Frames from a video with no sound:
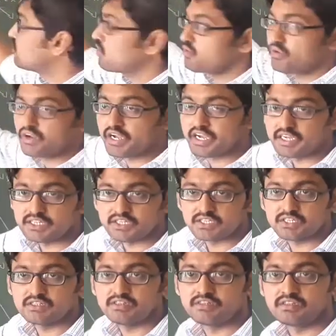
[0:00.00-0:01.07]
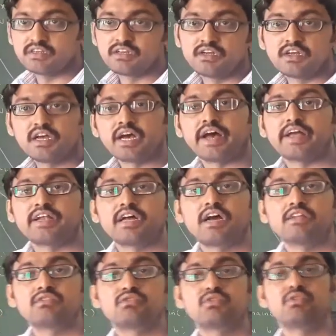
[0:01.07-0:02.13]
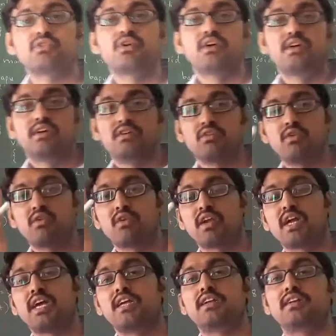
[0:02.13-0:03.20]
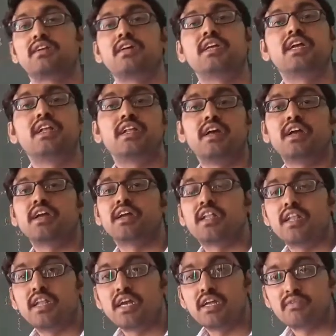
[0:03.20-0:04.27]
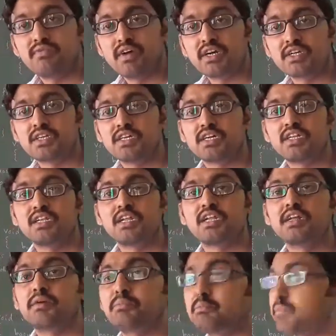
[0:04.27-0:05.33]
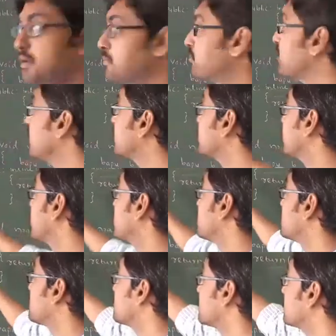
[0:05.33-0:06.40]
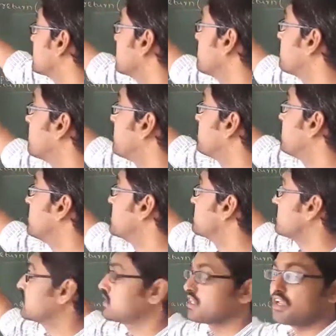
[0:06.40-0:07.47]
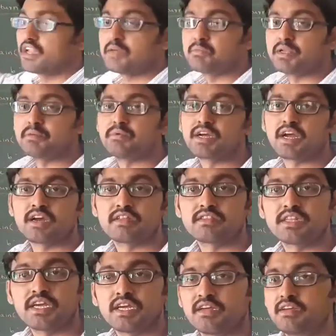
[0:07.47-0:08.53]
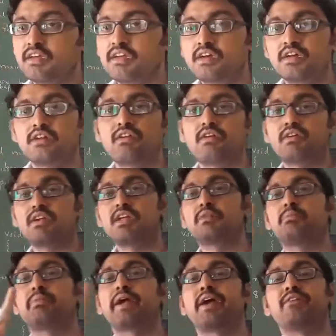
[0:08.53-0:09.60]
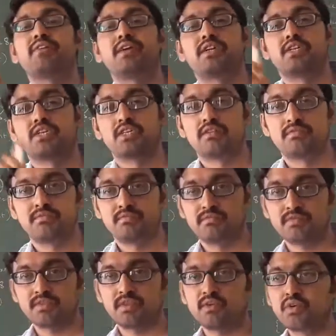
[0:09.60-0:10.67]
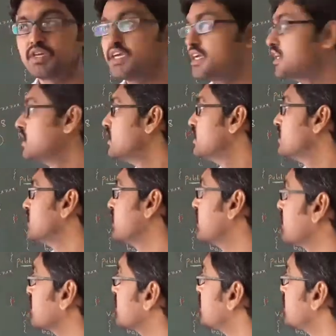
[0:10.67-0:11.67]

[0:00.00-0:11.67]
have to write. And also you have to write inline function in a public section. Public section alle baribekagutte, not in private. Okay, then